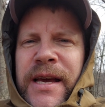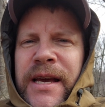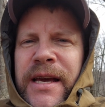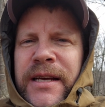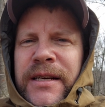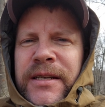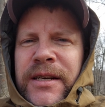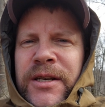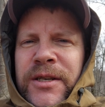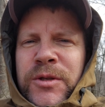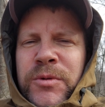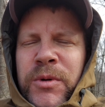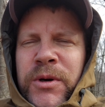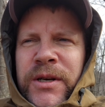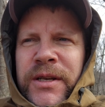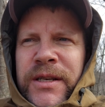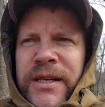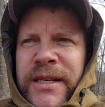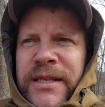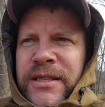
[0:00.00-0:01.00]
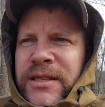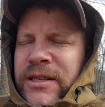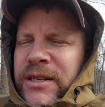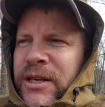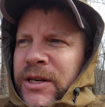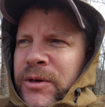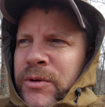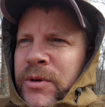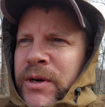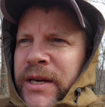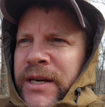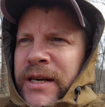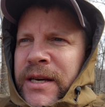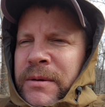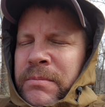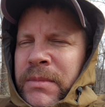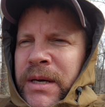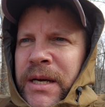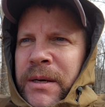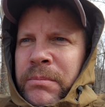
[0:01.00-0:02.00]
It does what it needs to do. It
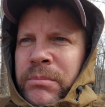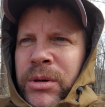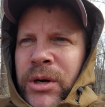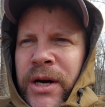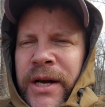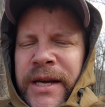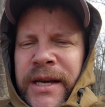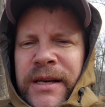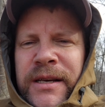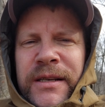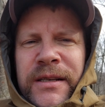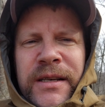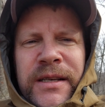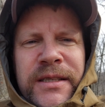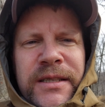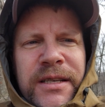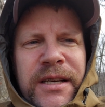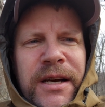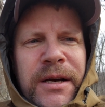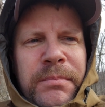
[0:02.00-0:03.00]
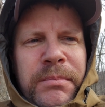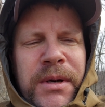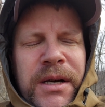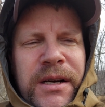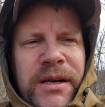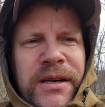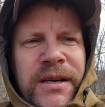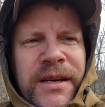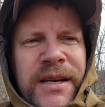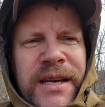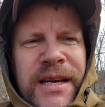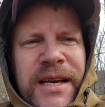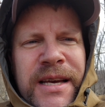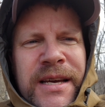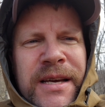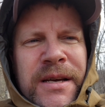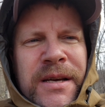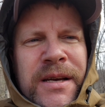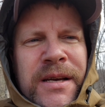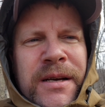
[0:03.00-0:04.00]
give me a break. It's got I
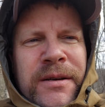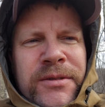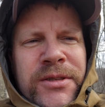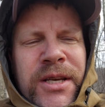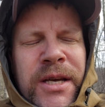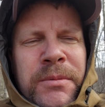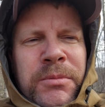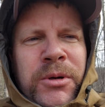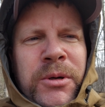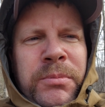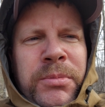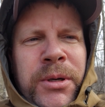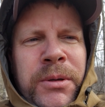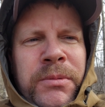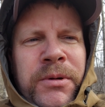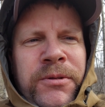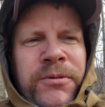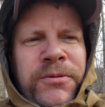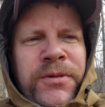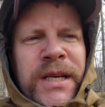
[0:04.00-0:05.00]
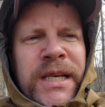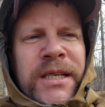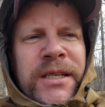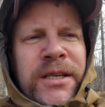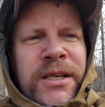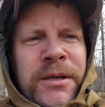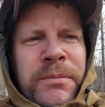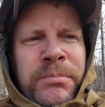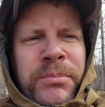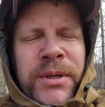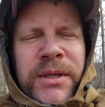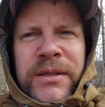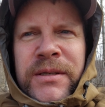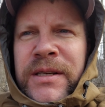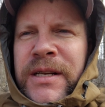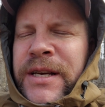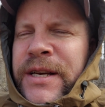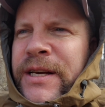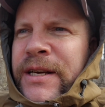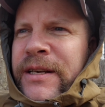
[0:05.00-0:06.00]
was able to put my feet up
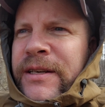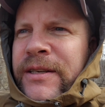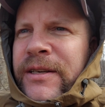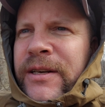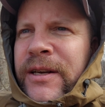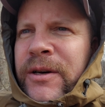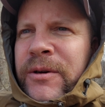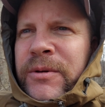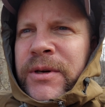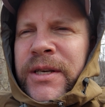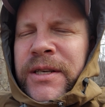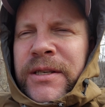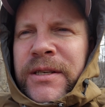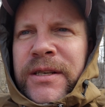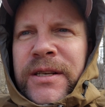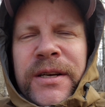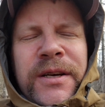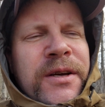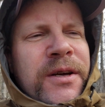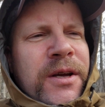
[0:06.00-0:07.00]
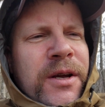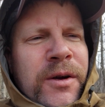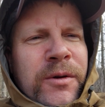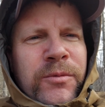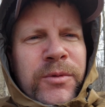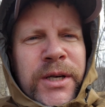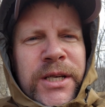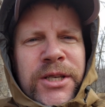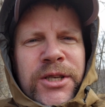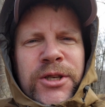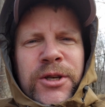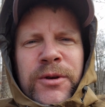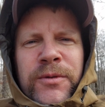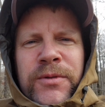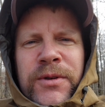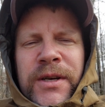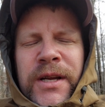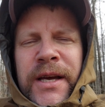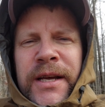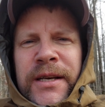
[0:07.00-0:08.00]
and, get
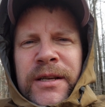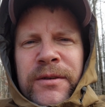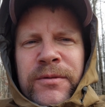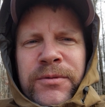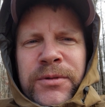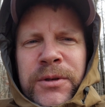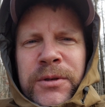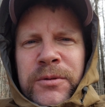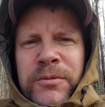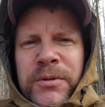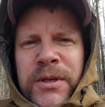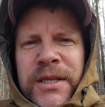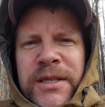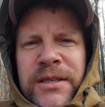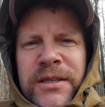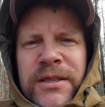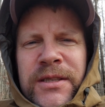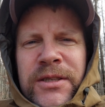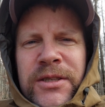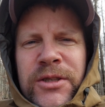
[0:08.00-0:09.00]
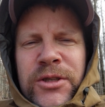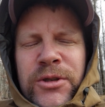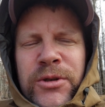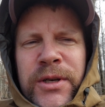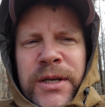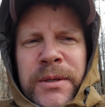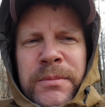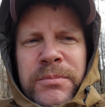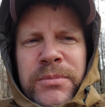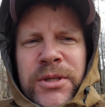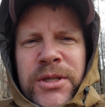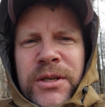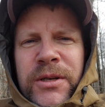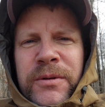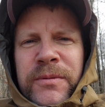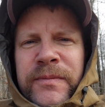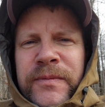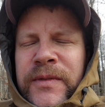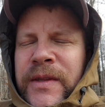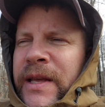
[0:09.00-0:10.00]
rejuvenated for the rest of this trip.
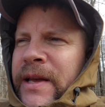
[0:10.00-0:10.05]
So,